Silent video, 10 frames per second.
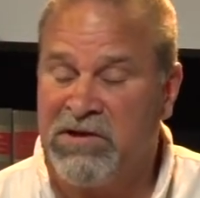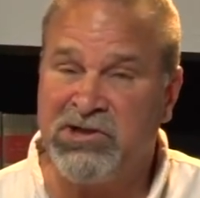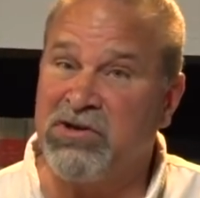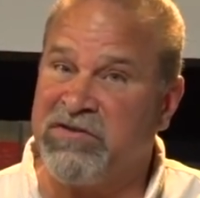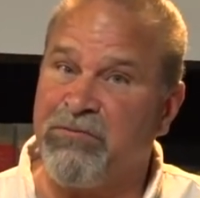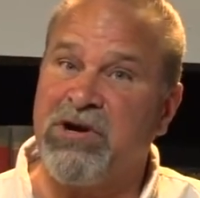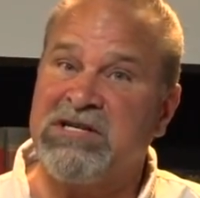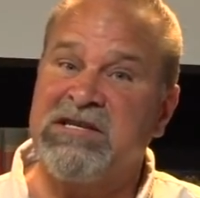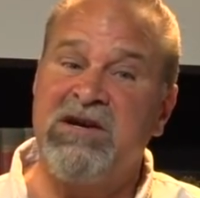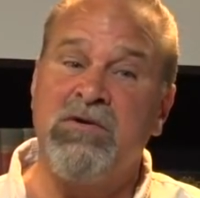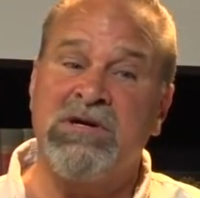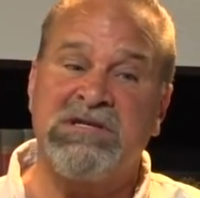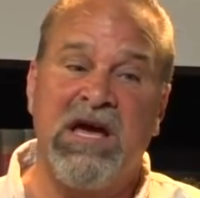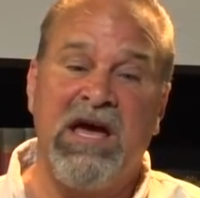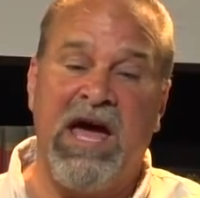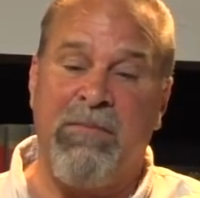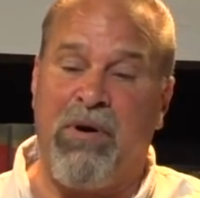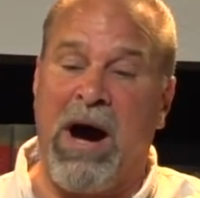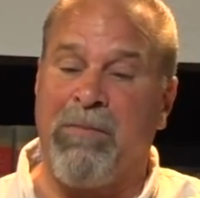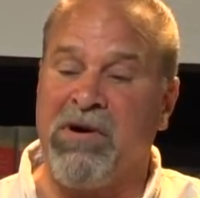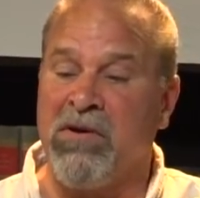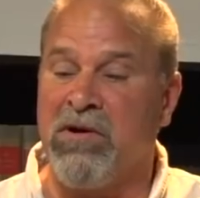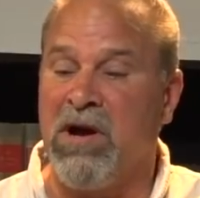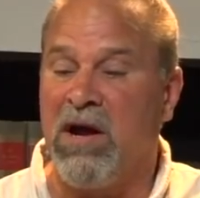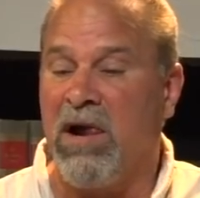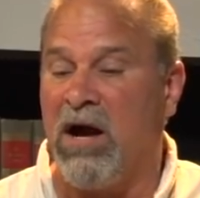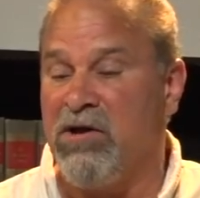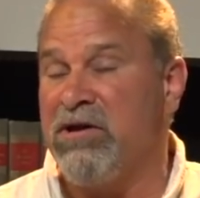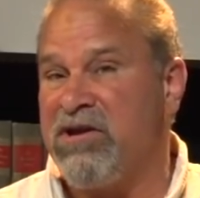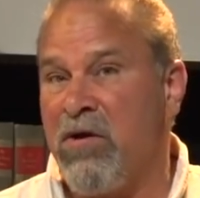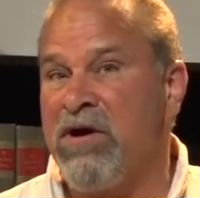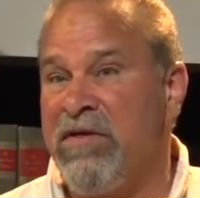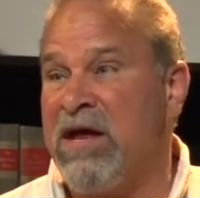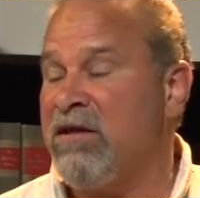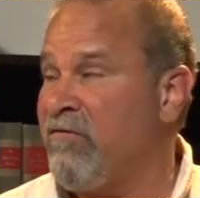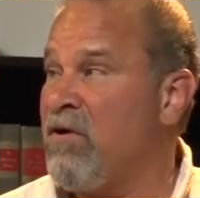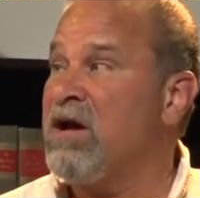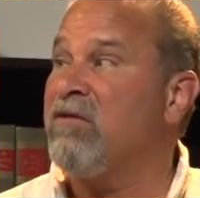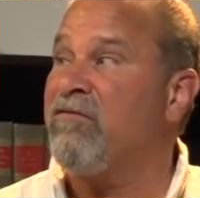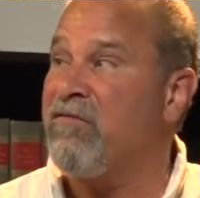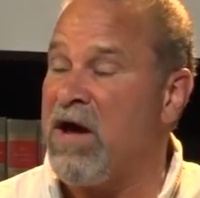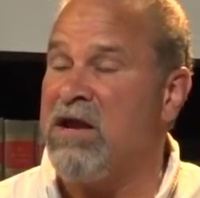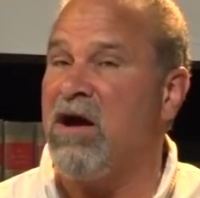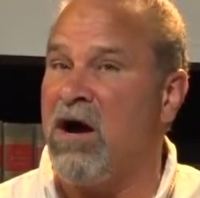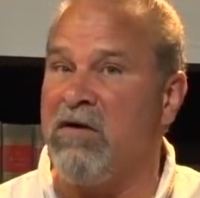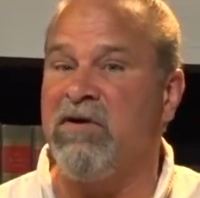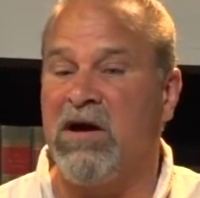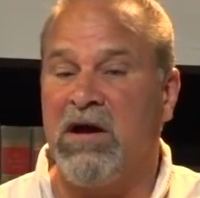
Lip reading: Joseph Priestley, who was a popular Unitarian then and a very good friend of